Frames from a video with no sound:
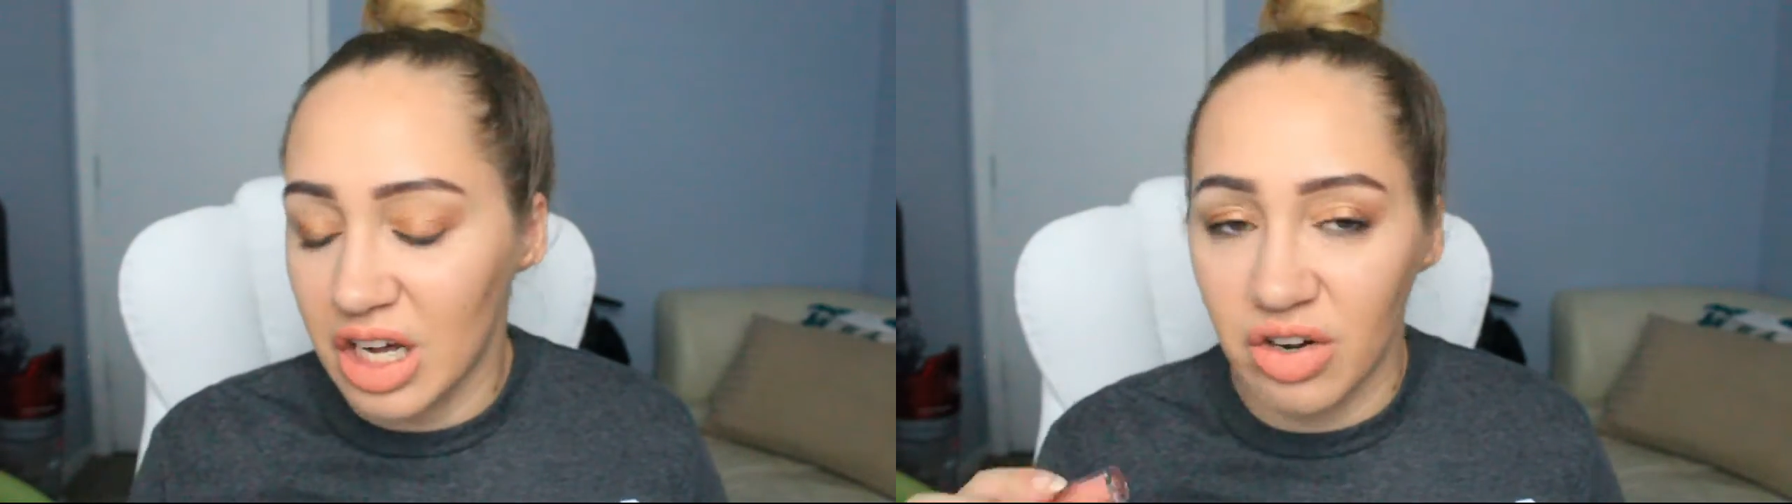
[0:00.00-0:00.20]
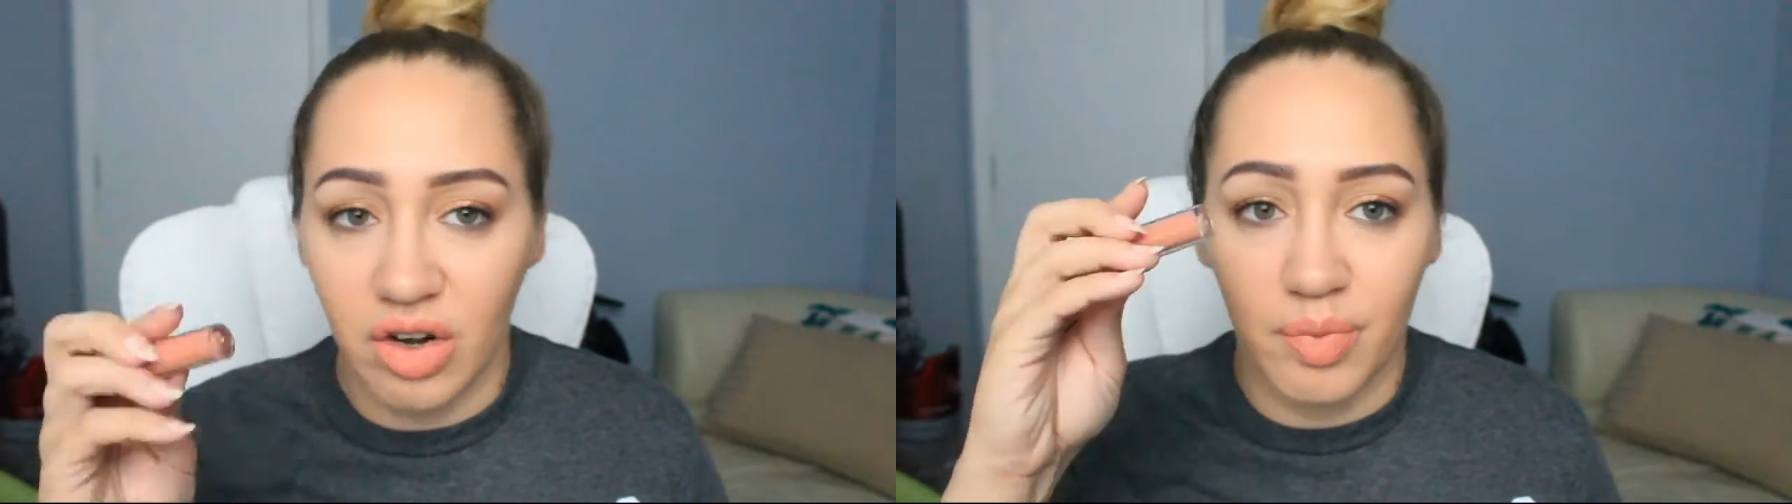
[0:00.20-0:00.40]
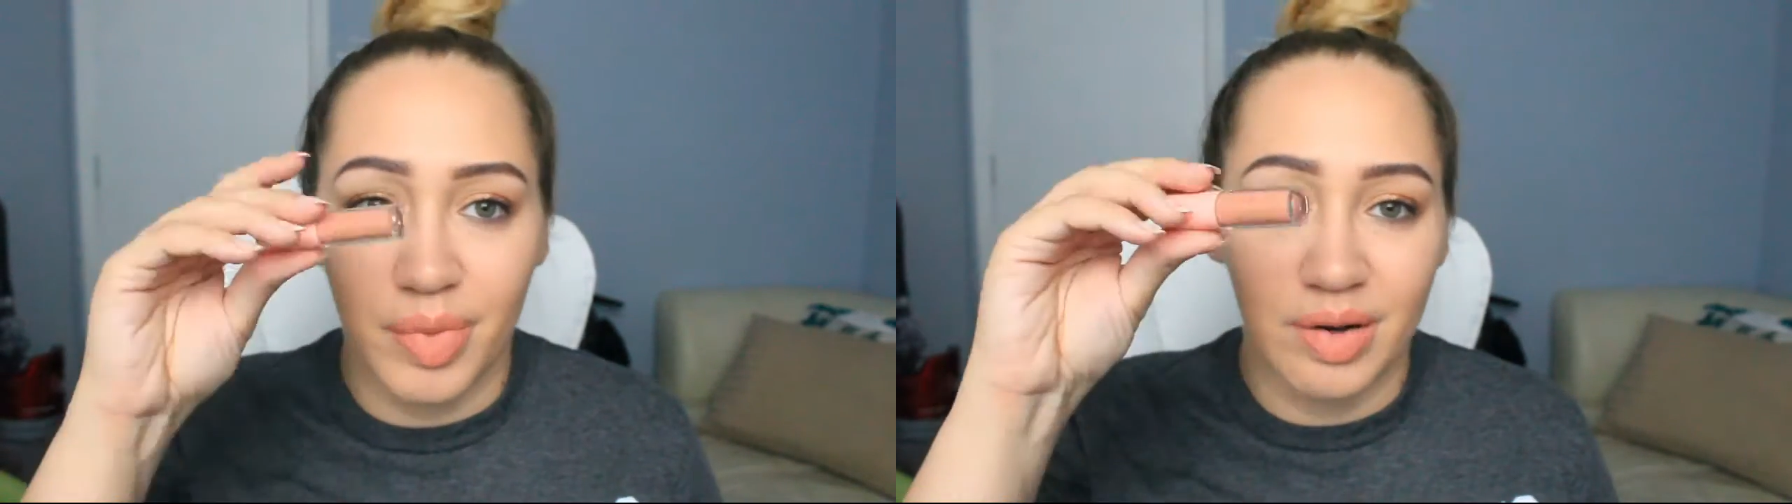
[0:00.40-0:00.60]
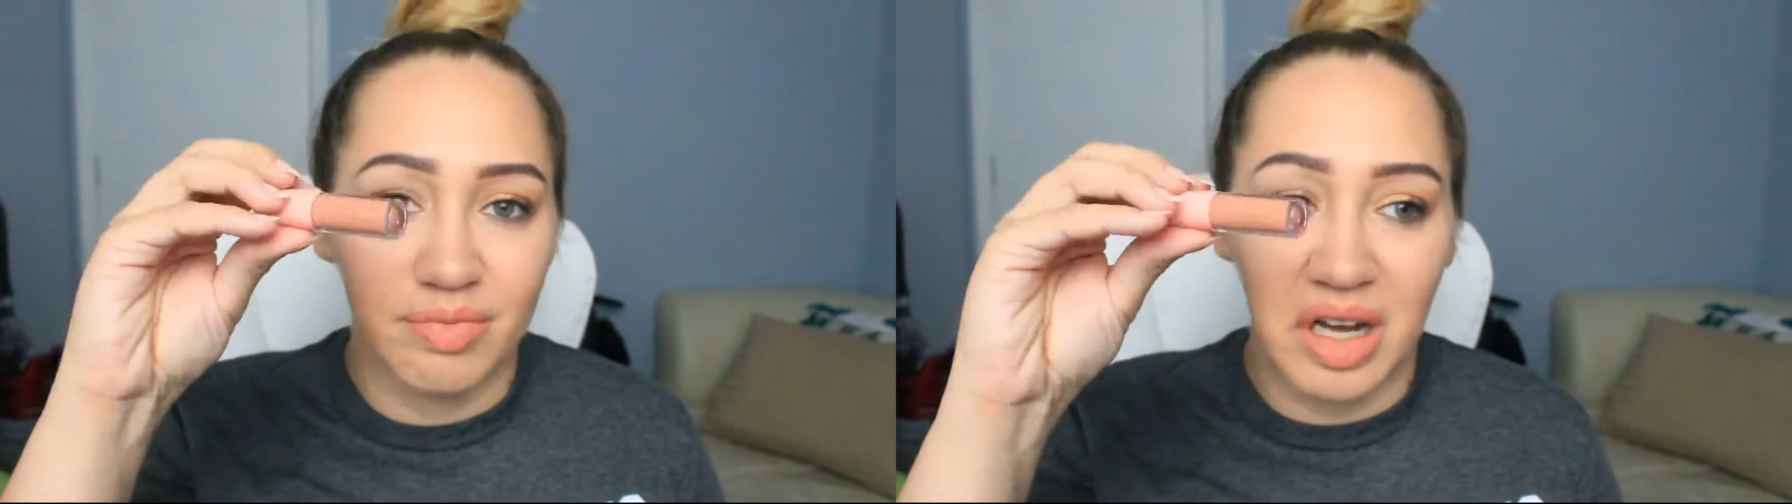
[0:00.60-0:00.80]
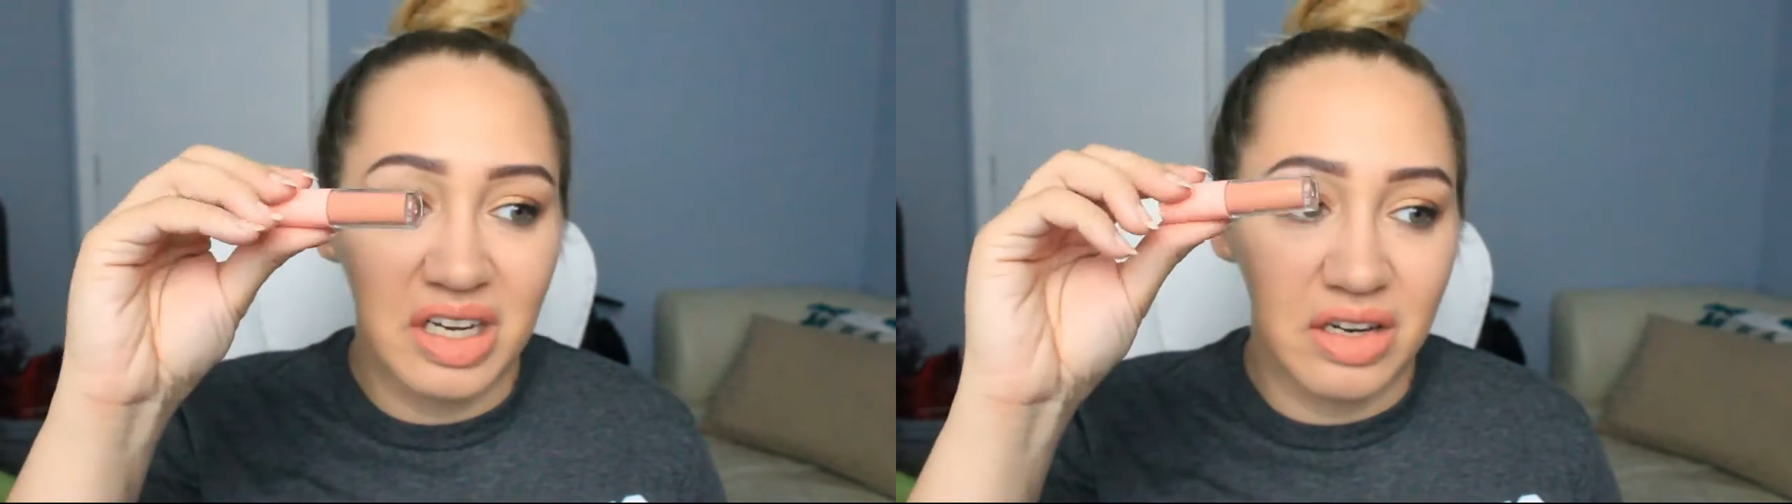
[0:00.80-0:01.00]
I don't know, but
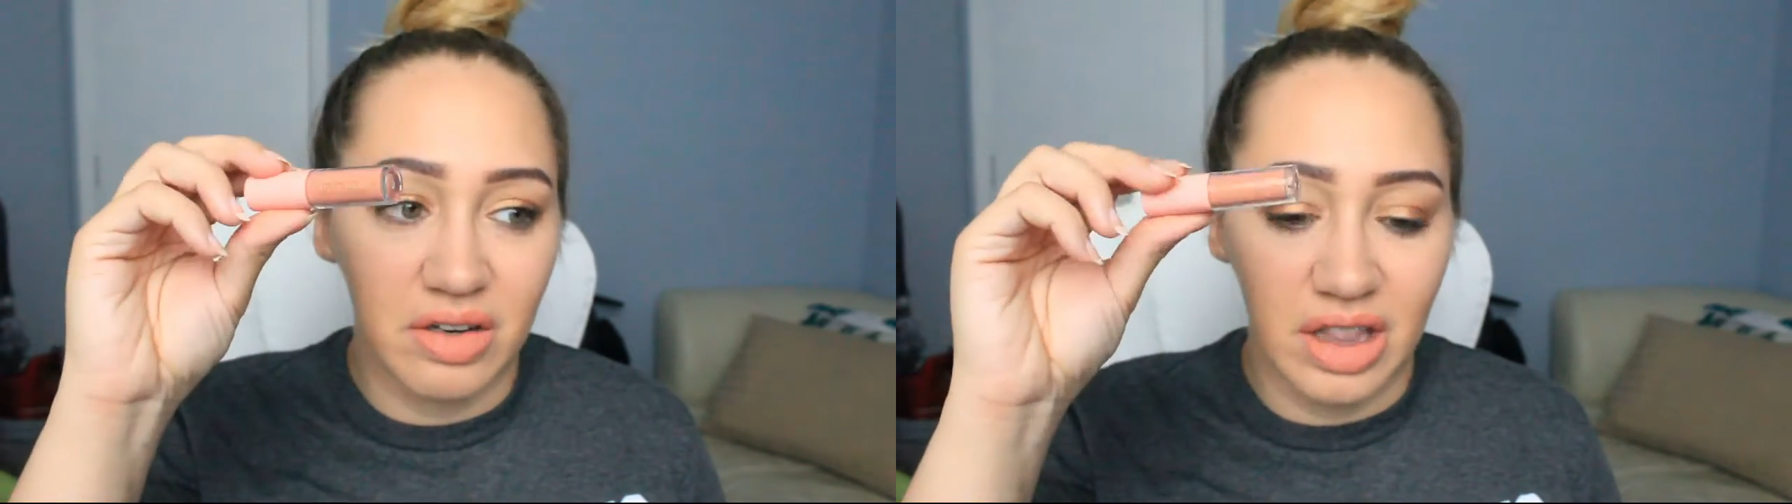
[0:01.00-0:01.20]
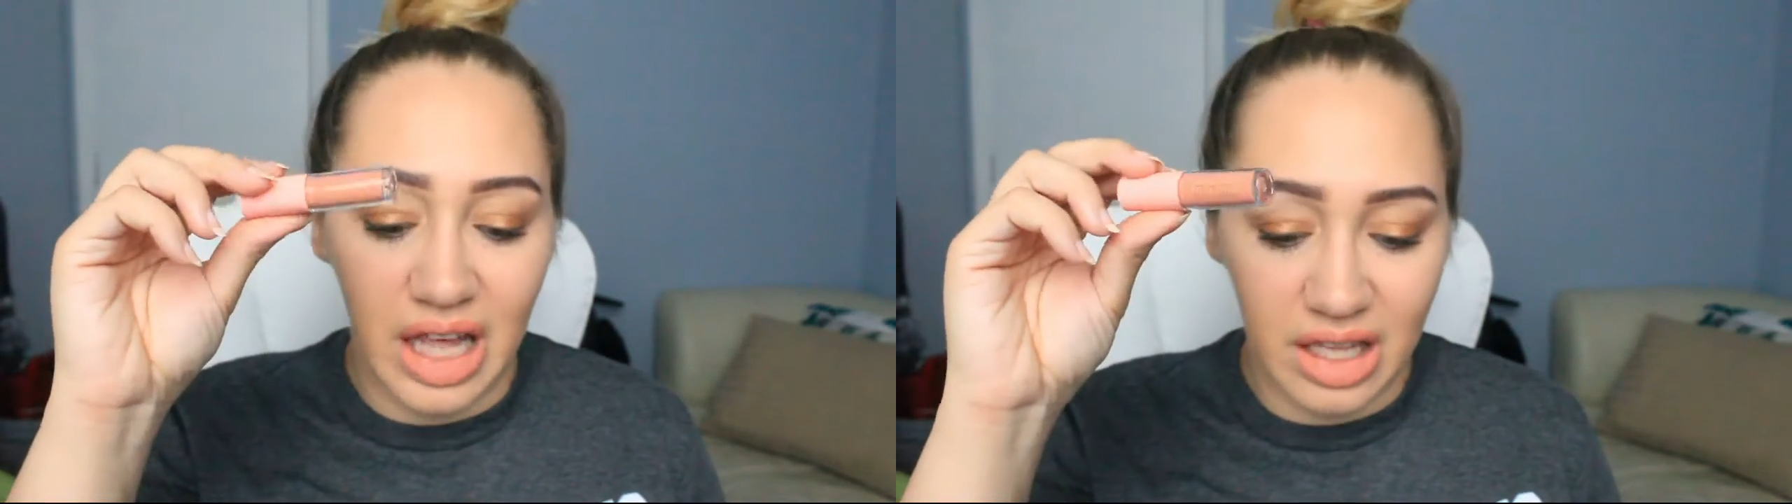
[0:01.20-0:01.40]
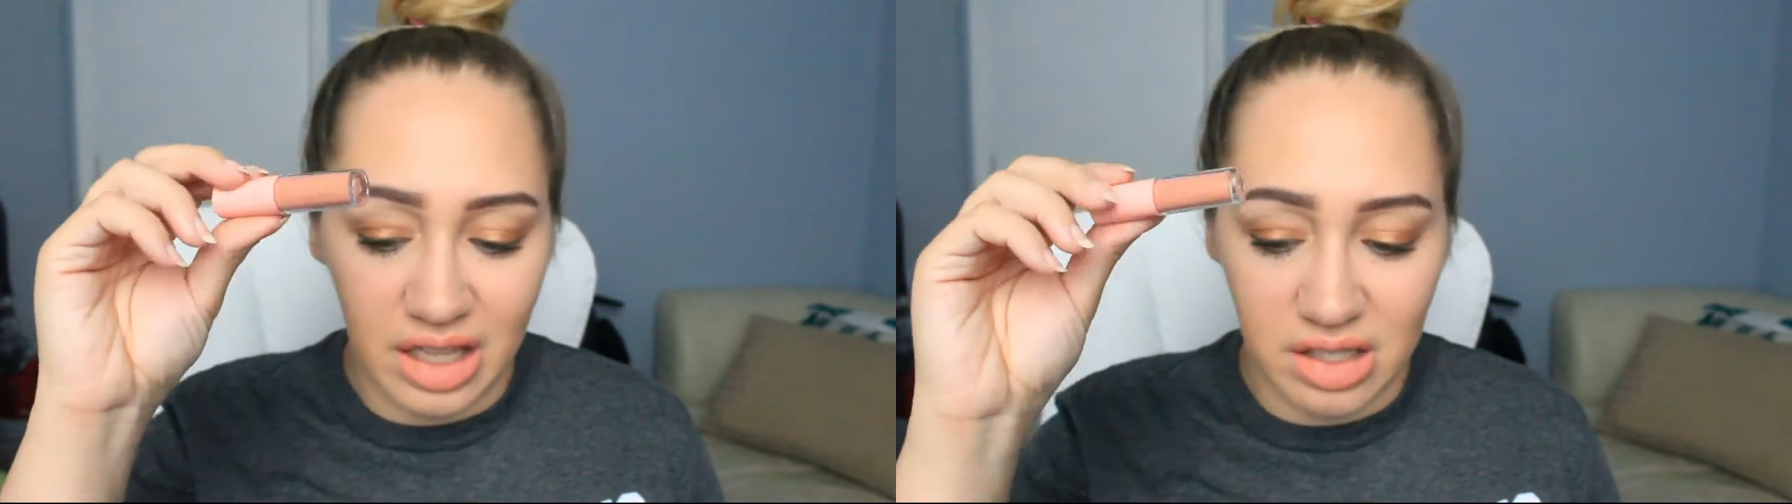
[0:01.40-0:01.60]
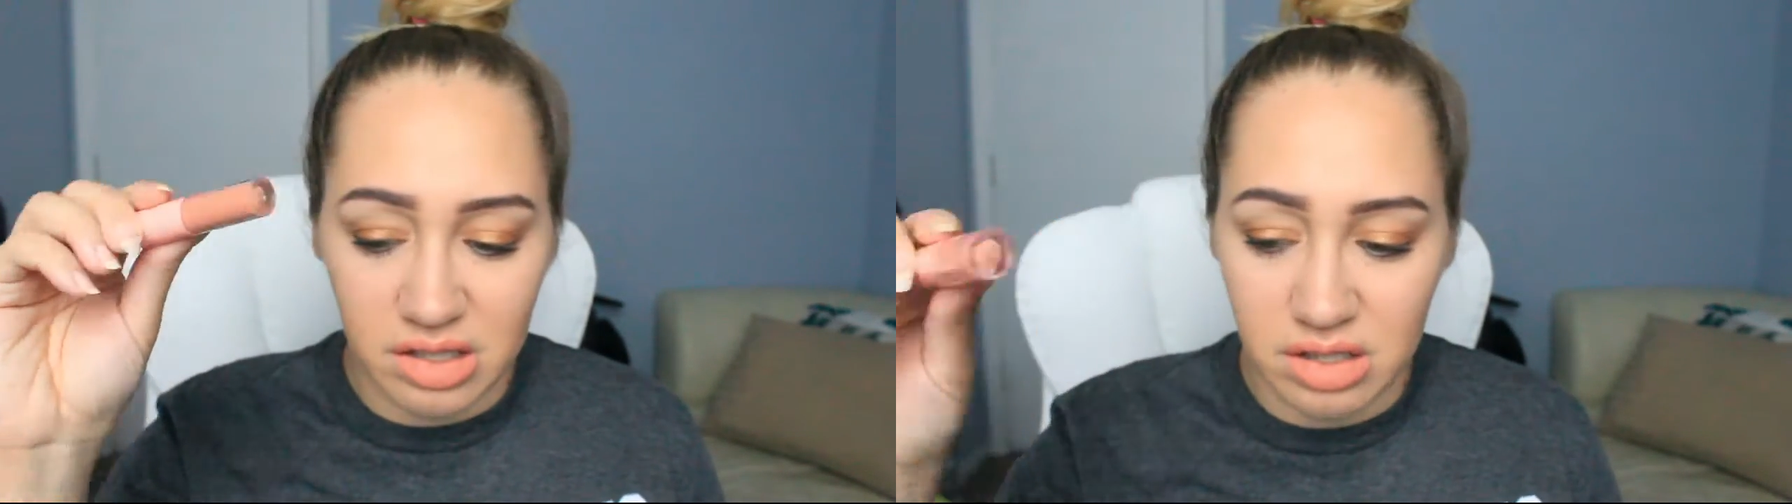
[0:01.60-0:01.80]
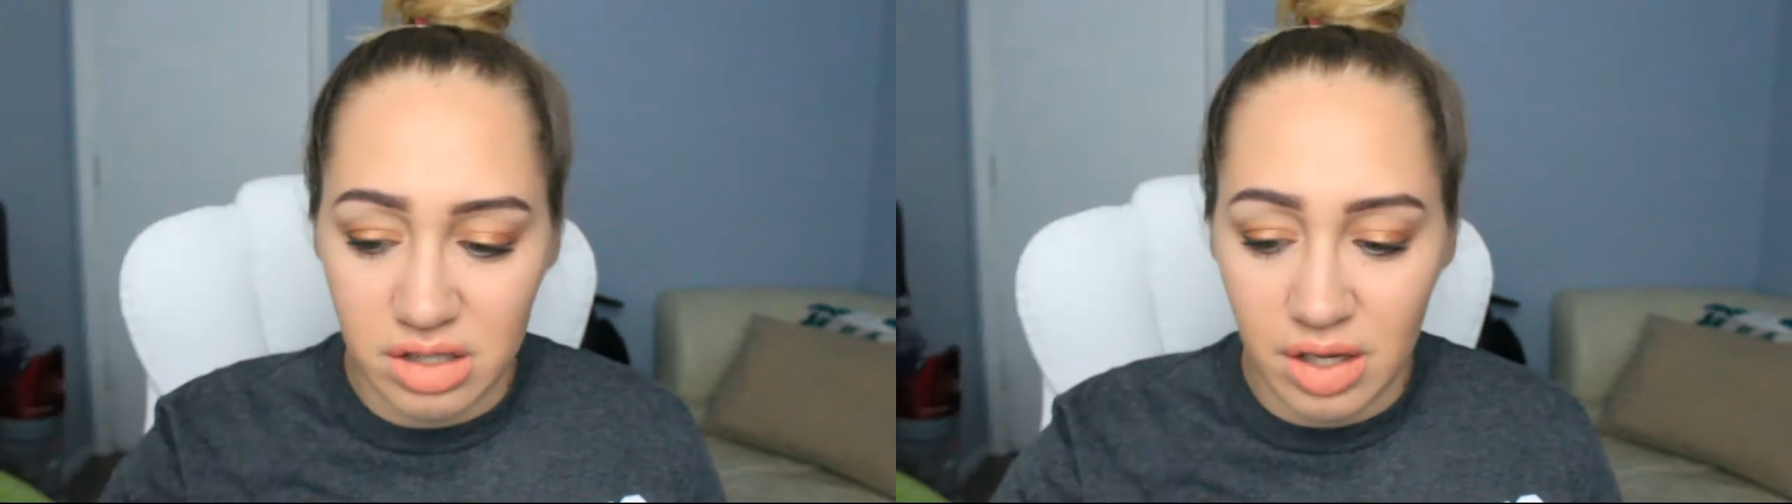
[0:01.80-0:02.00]
I didn't like
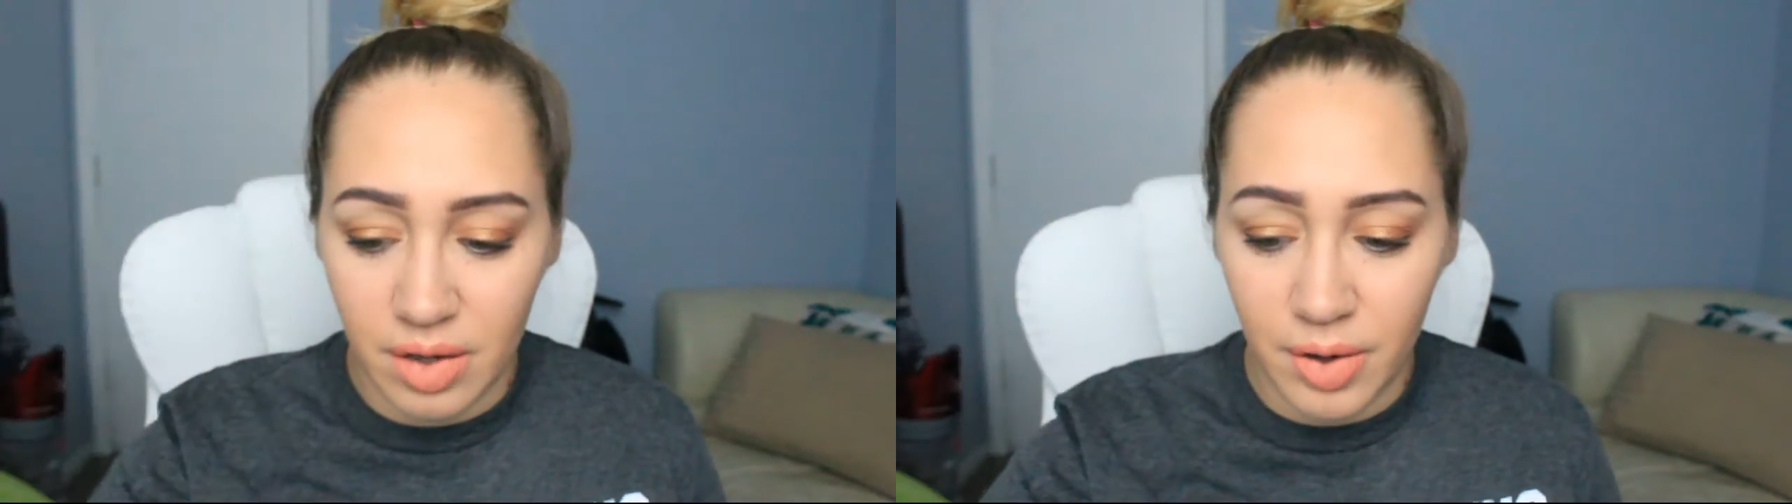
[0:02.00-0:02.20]
this.